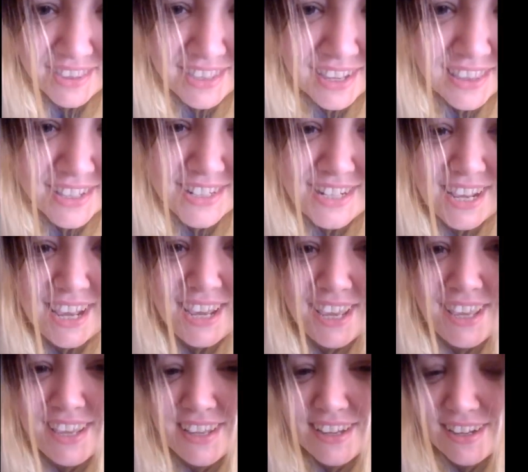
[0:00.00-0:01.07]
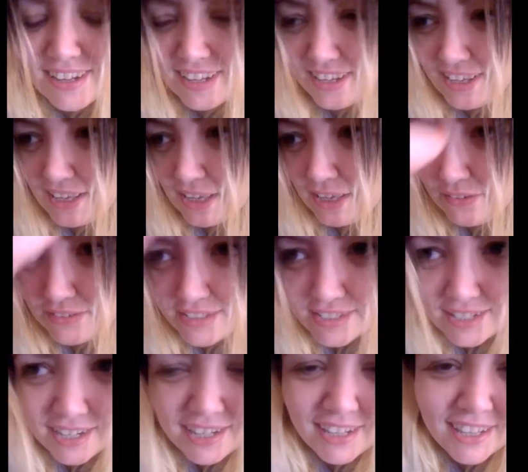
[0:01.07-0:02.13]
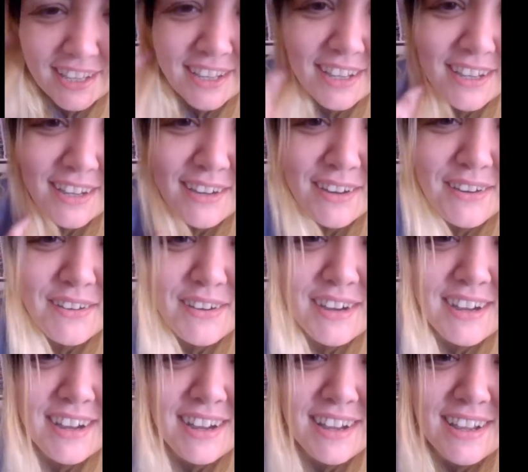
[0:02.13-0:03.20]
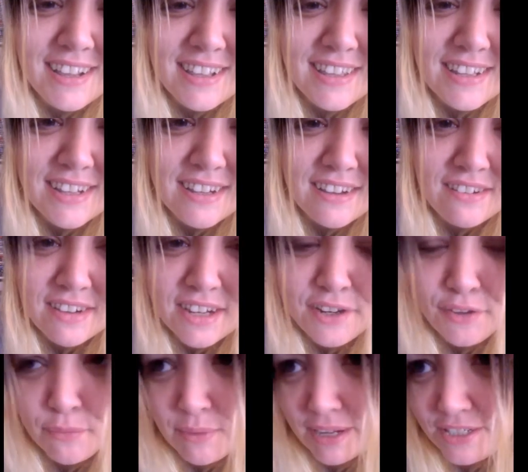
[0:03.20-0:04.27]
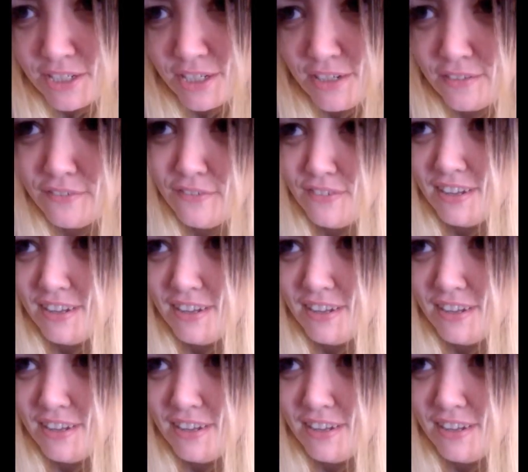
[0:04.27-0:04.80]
The other day, he was like, "Oh, can you imagine if..."